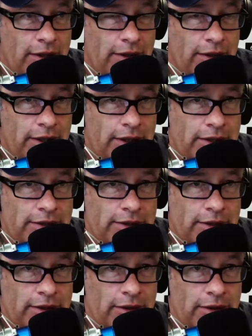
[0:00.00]

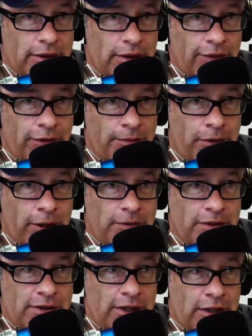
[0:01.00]
live in
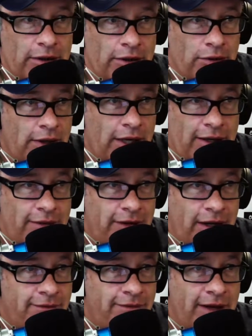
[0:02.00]
apartments now. You don't have
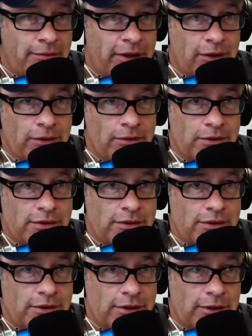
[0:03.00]
that family
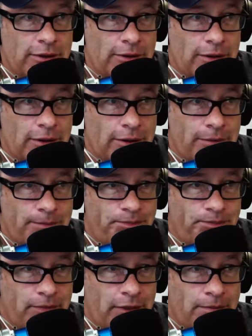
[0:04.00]
house, and
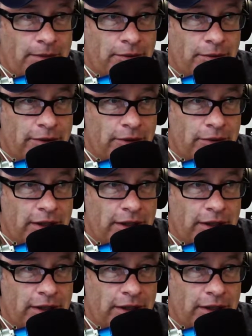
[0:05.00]
people don't